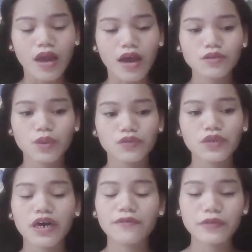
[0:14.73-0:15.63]
as what
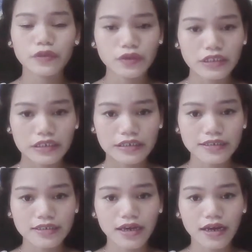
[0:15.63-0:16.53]
we have
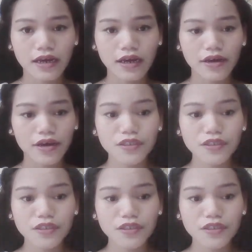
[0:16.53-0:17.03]
noticed, the